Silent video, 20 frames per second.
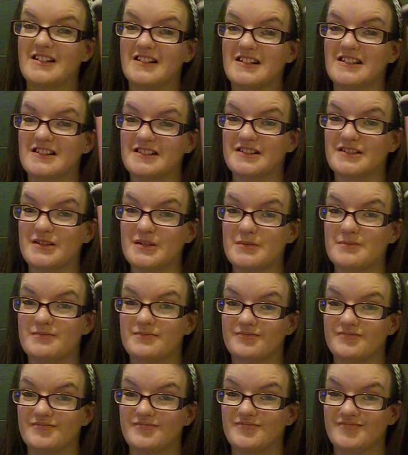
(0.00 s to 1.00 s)
this
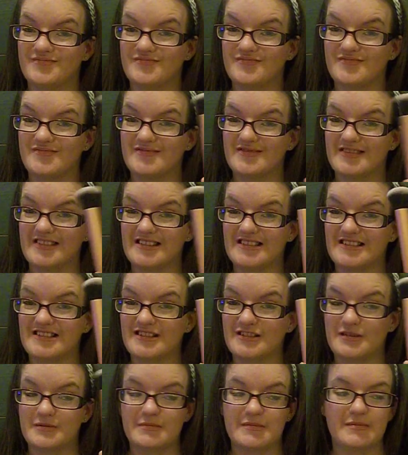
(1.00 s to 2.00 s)
has
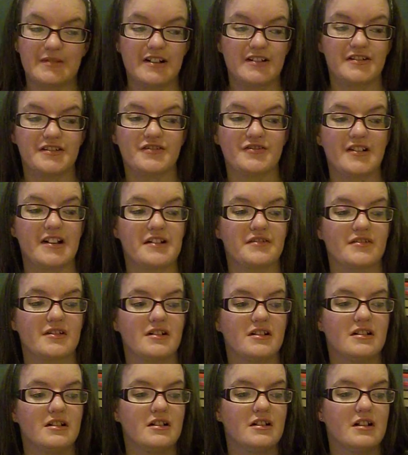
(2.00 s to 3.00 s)
become my new
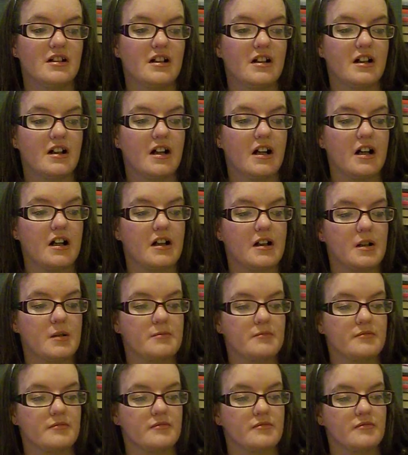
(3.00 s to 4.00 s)
favourite. The